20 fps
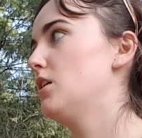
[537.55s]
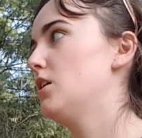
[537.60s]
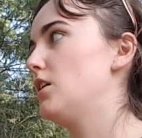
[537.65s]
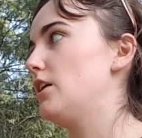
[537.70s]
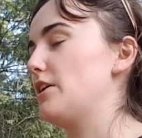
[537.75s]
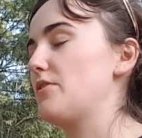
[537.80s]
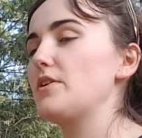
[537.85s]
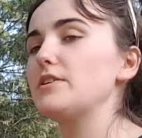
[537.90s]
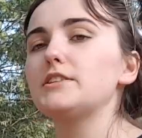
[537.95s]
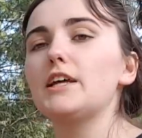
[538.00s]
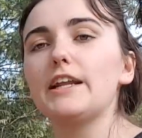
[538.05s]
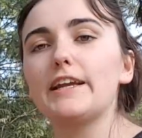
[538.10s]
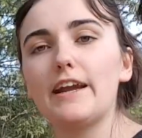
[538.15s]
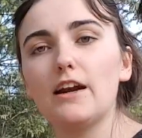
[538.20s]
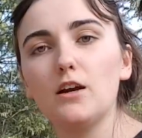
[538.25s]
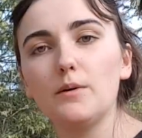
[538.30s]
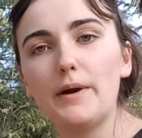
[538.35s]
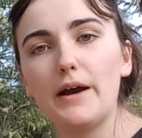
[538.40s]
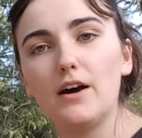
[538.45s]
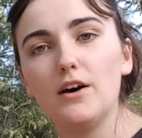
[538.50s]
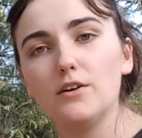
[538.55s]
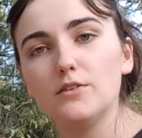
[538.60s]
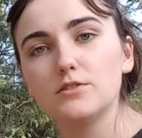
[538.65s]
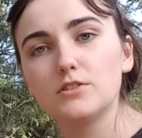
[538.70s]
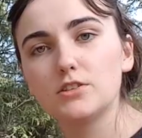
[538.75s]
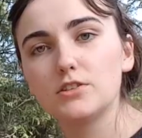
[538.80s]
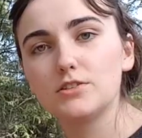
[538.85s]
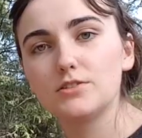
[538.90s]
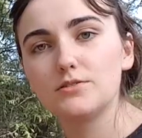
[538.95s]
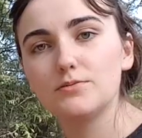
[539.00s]
like things that I care about,
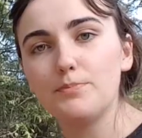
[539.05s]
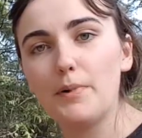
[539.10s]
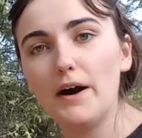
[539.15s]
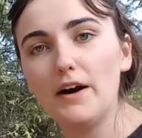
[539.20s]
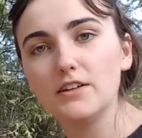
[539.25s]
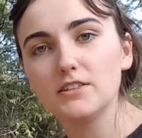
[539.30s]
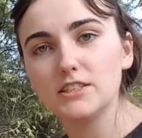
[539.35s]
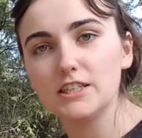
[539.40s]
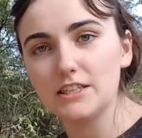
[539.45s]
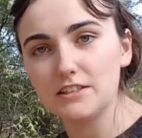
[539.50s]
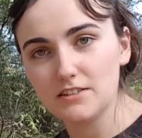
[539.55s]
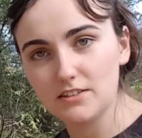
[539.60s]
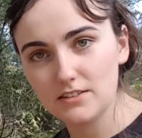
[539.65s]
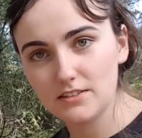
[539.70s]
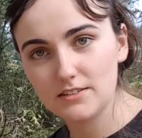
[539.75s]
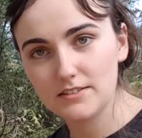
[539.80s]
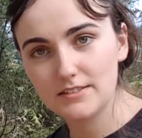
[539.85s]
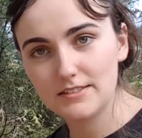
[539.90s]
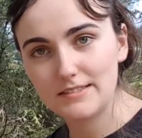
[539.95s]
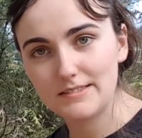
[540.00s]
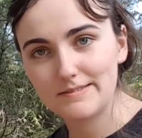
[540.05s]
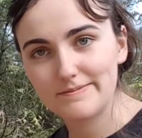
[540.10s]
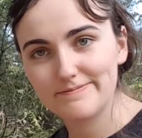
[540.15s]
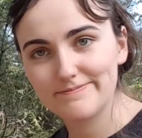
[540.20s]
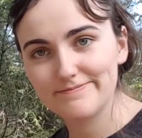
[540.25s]
politics,